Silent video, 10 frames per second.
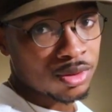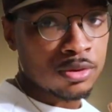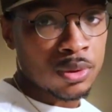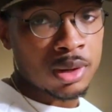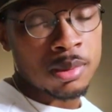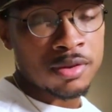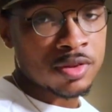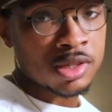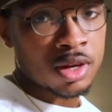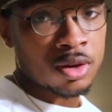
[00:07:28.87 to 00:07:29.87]
If you're in the
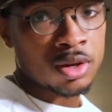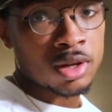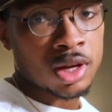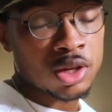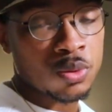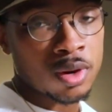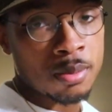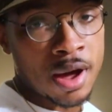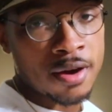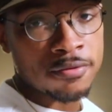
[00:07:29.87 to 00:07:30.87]
Memphis area and you want to
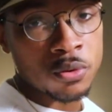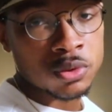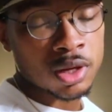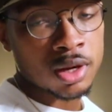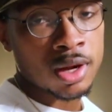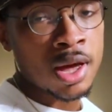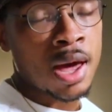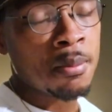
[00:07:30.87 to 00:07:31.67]
buy a futon,